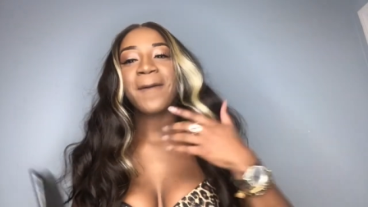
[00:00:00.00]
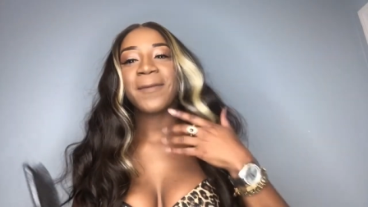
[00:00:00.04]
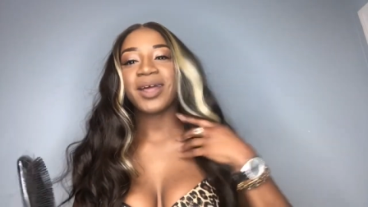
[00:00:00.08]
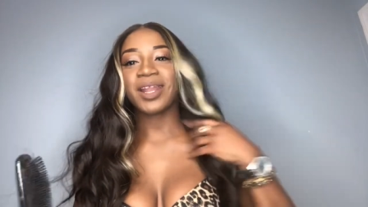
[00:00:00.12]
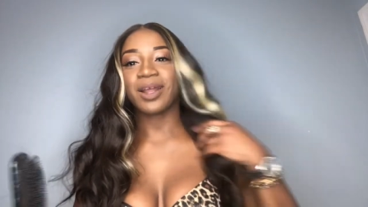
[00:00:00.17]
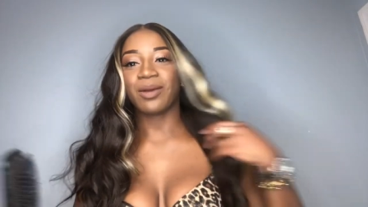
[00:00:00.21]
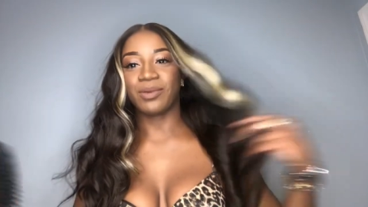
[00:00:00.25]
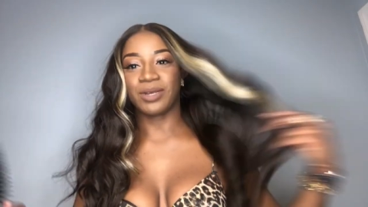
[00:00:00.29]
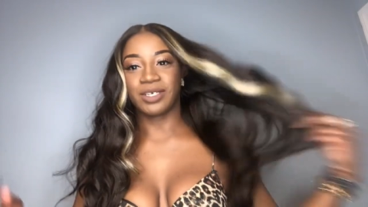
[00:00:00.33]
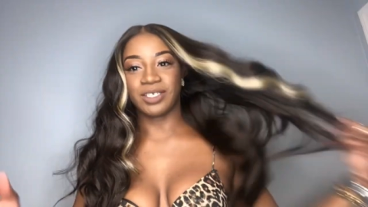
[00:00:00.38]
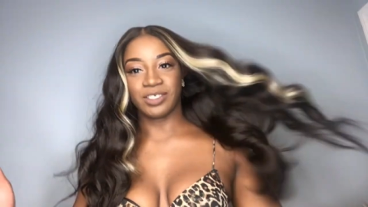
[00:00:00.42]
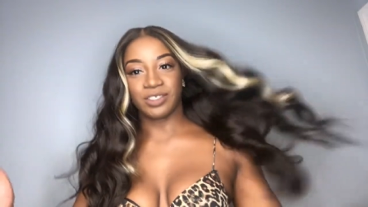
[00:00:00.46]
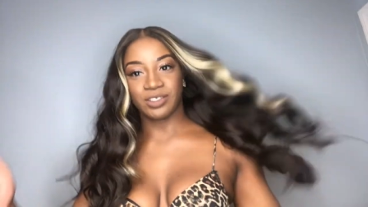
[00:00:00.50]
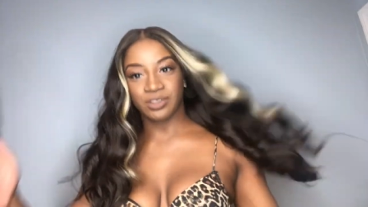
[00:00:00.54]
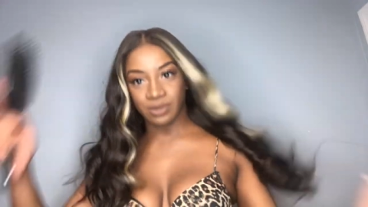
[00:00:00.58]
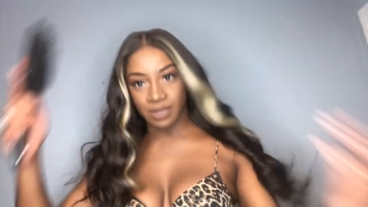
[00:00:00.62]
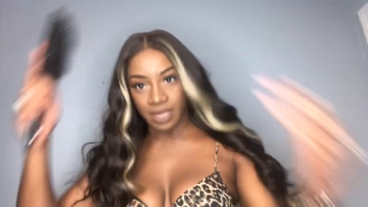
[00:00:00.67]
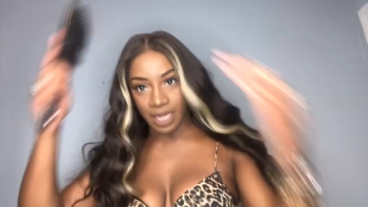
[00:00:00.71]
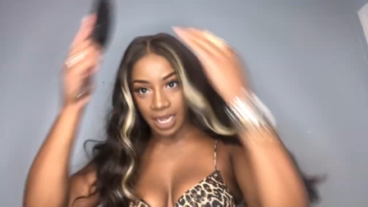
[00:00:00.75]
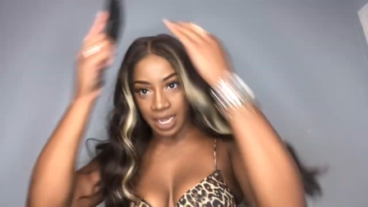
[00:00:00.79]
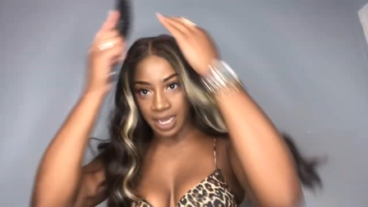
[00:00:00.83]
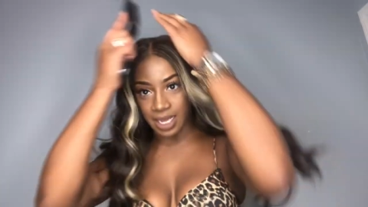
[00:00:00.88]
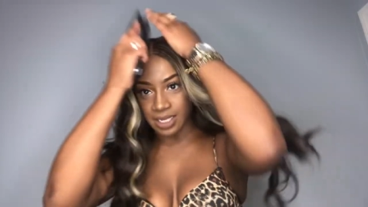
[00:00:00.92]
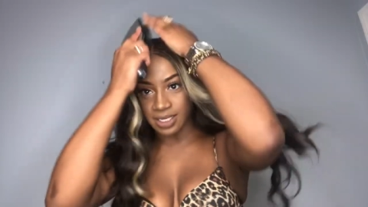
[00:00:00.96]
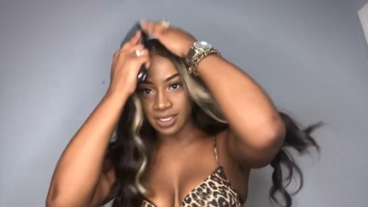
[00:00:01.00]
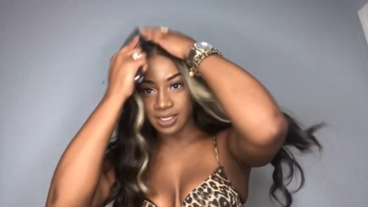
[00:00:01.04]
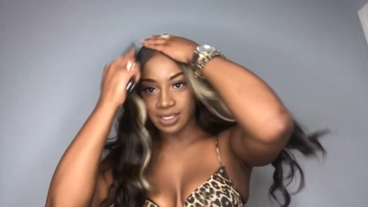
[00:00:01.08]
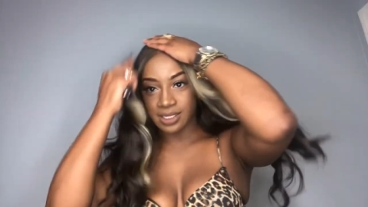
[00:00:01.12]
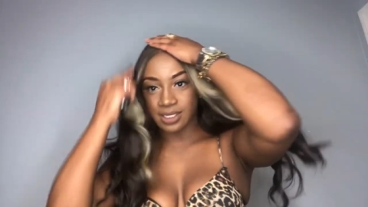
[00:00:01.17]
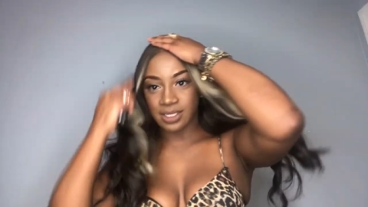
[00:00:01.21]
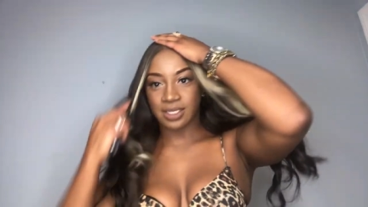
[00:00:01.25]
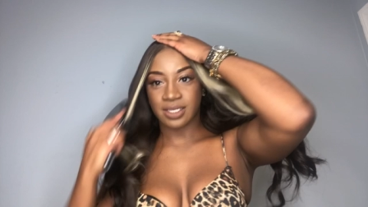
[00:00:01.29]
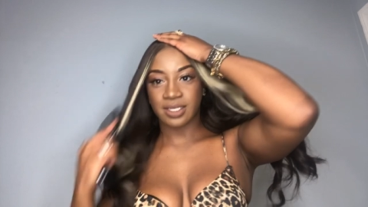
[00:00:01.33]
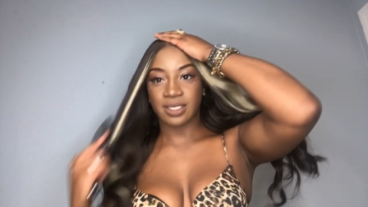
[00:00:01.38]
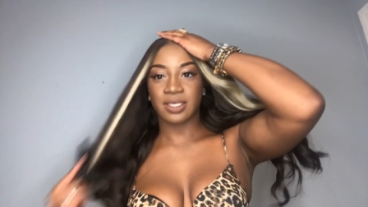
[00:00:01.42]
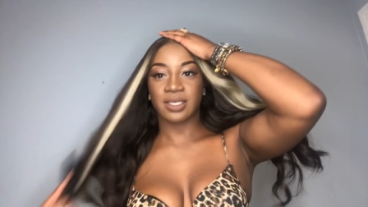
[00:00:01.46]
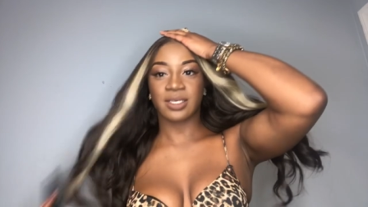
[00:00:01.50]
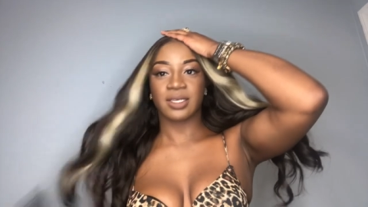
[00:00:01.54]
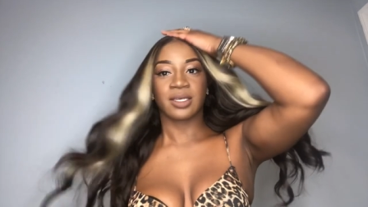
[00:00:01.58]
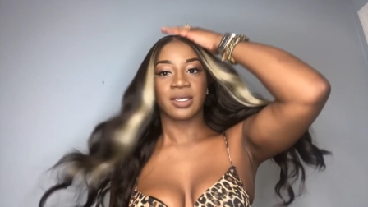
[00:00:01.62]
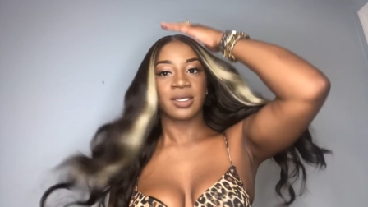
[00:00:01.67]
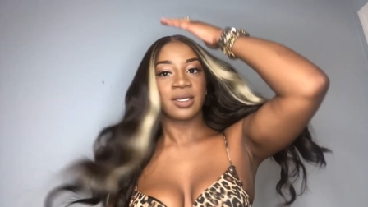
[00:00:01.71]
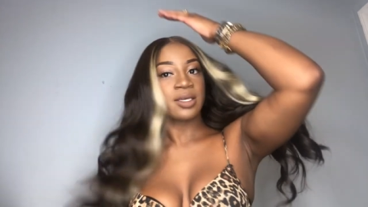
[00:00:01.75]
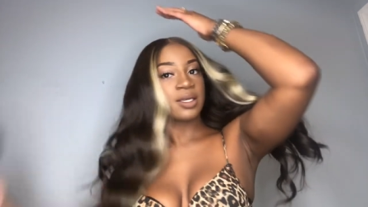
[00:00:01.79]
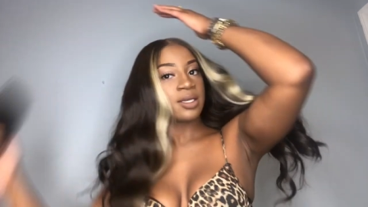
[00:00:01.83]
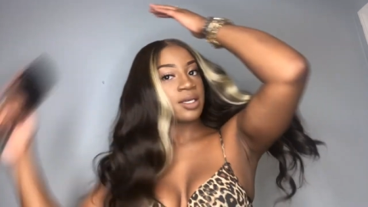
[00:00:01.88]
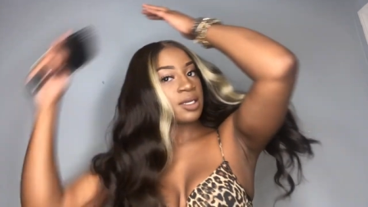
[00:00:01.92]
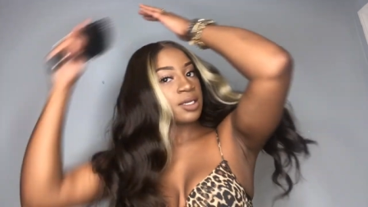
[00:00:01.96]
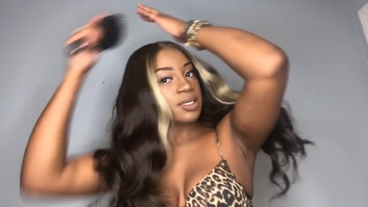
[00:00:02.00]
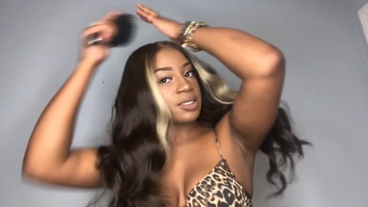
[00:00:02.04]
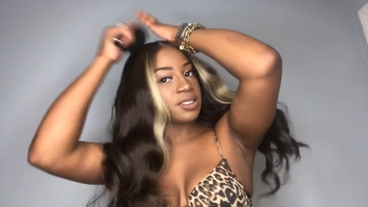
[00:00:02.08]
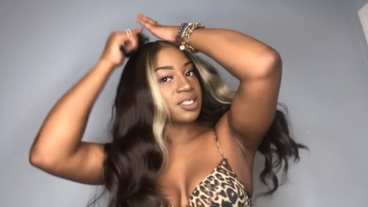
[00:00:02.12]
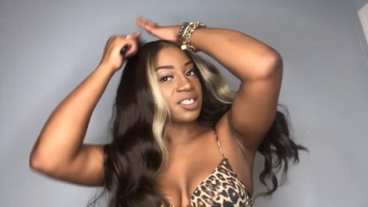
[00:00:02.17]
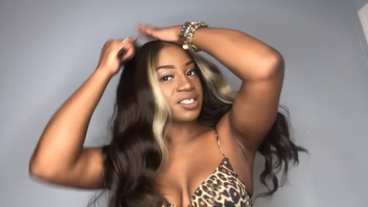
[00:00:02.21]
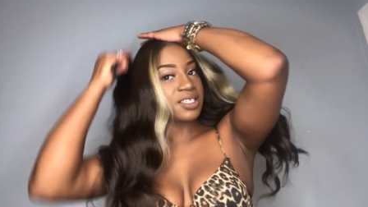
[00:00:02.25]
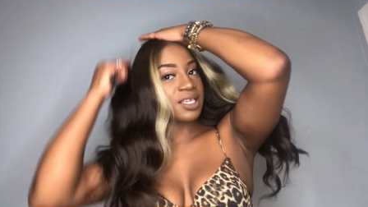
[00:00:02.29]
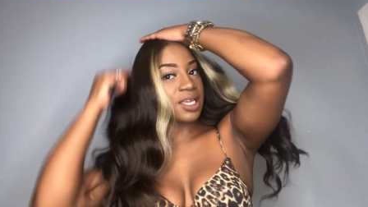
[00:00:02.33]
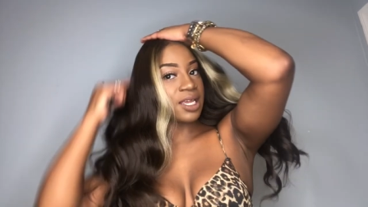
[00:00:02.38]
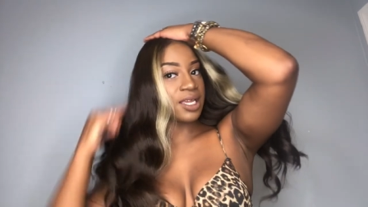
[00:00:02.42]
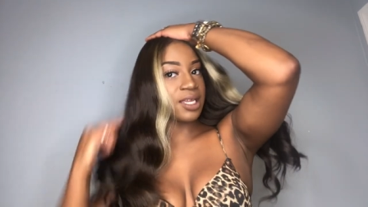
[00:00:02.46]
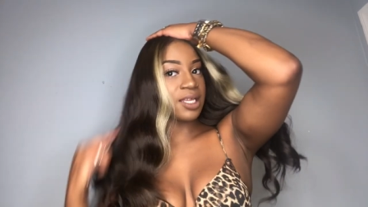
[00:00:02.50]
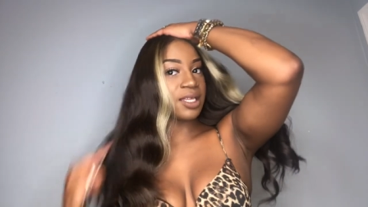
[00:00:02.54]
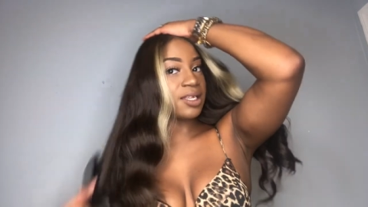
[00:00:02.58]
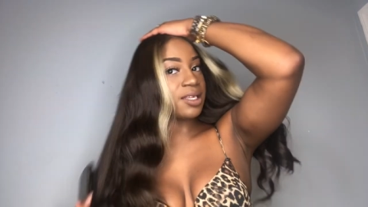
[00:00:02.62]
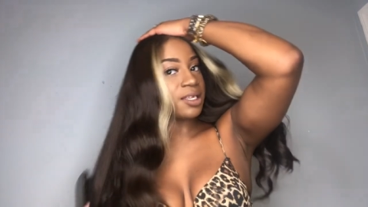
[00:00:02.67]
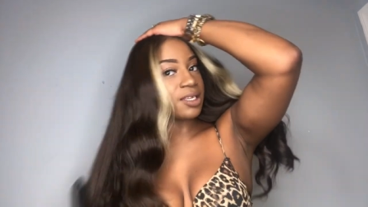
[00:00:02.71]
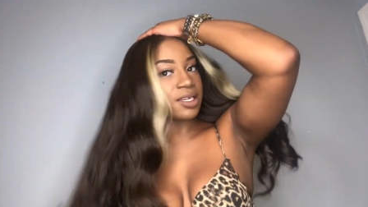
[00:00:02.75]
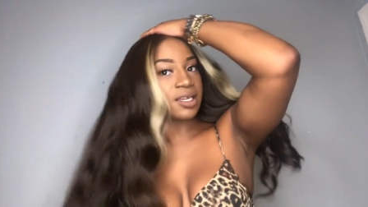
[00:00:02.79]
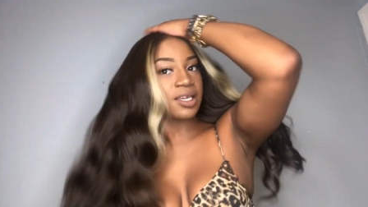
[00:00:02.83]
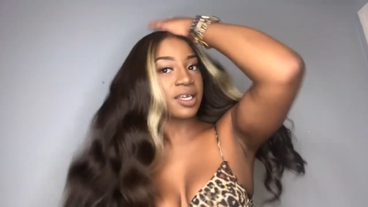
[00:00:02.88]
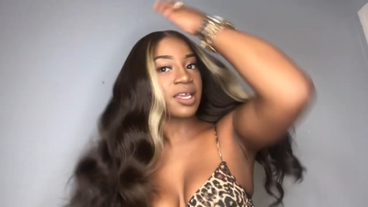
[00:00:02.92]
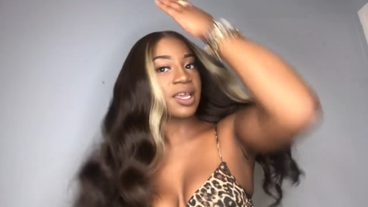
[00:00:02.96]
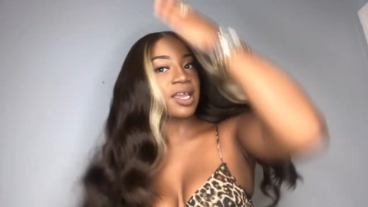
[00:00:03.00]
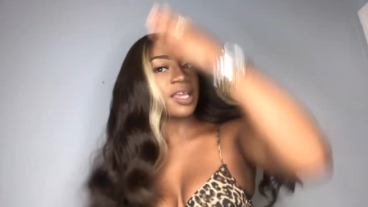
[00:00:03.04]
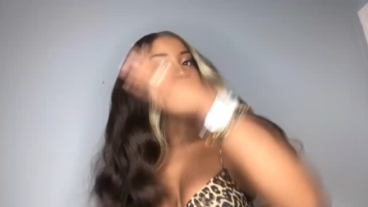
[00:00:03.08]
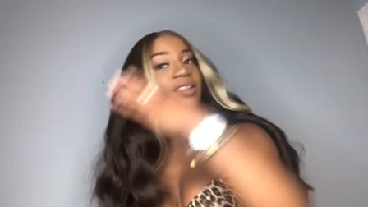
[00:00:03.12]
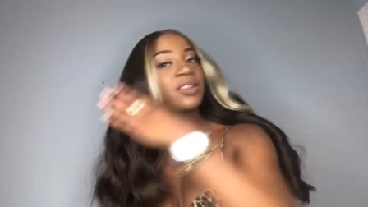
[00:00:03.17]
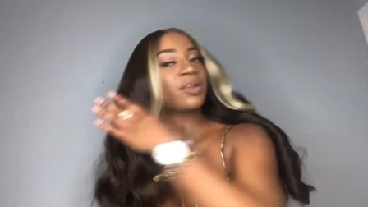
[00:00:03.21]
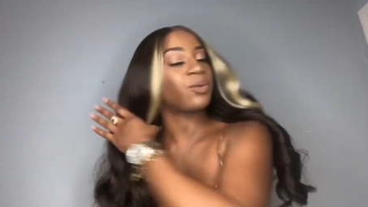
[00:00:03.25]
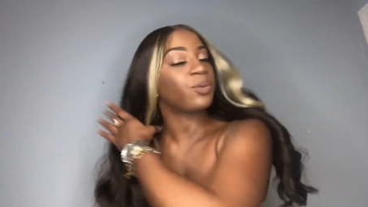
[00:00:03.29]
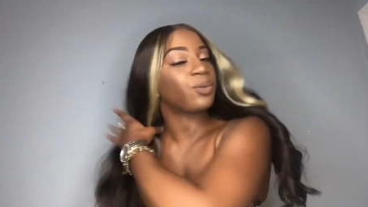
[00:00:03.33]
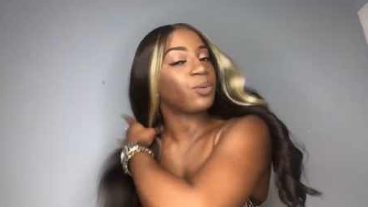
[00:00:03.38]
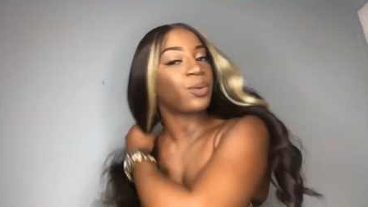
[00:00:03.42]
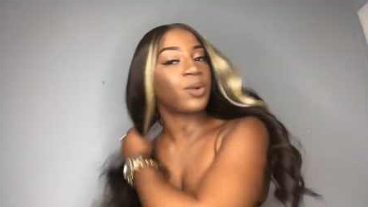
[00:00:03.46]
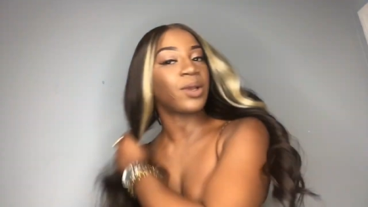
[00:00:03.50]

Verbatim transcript: But I wanted you guys to take a look at the